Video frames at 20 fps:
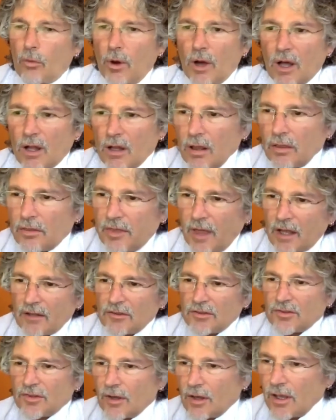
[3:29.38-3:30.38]
Well,
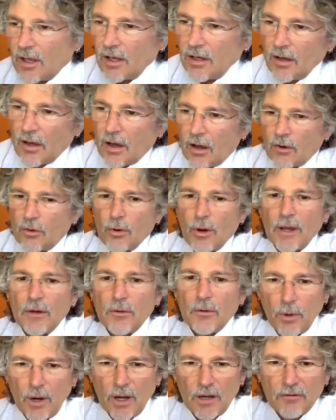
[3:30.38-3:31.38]
that's a
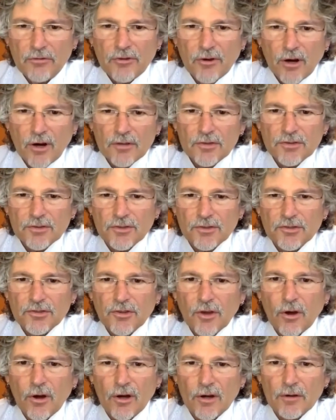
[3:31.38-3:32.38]
great way for us to
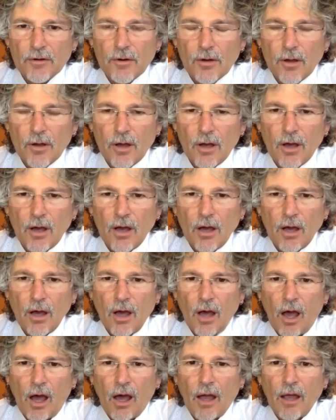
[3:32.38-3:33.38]
start.
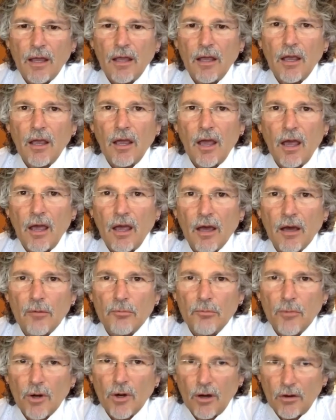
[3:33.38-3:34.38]
I
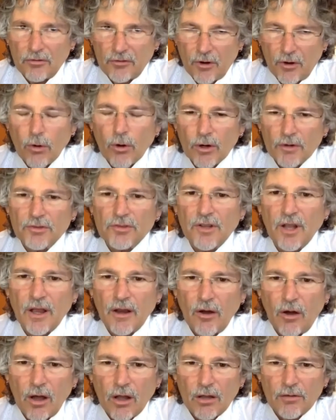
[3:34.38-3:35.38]
am, of course,
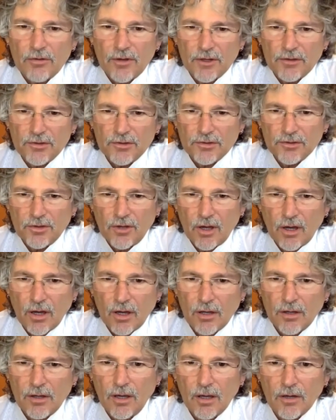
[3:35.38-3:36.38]
like all of us,
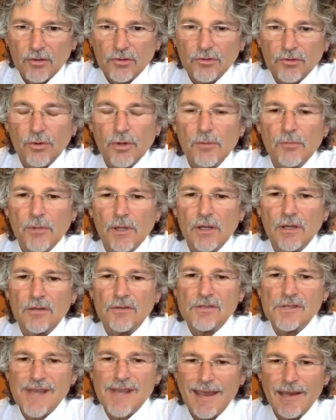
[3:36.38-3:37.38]

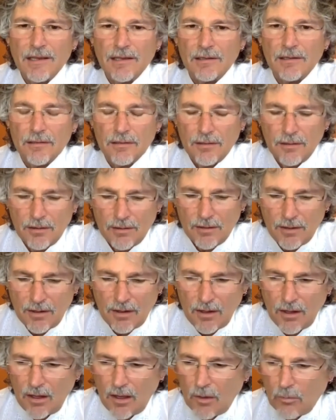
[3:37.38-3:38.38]
extremely taken
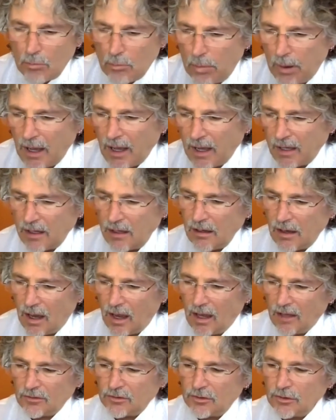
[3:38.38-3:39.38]
by,
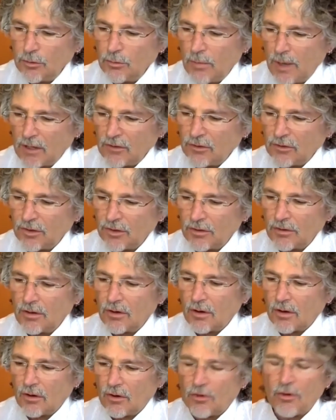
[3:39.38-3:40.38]
as you
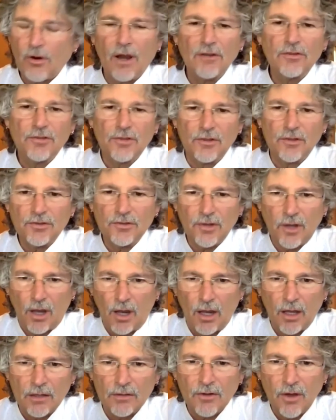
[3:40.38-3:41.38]
mentioned, crisis
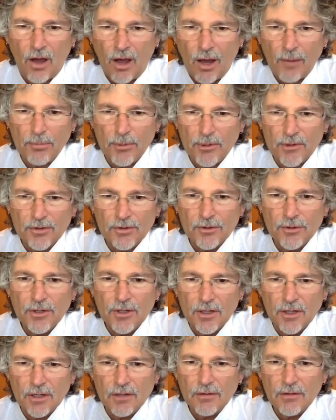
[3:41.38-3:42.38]
and
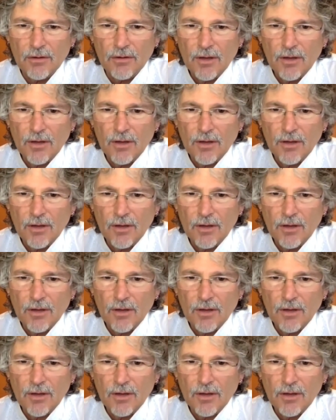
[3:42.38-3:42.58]
opportunity.